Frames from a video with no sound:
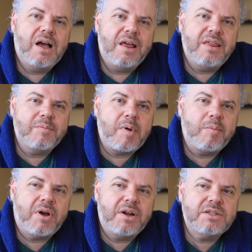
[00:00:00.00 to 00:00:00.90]
I think my
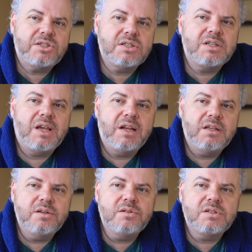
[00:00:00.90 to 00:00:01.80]
body's just getting
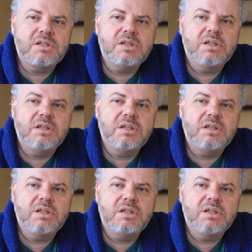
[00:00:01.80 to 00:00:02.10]
used to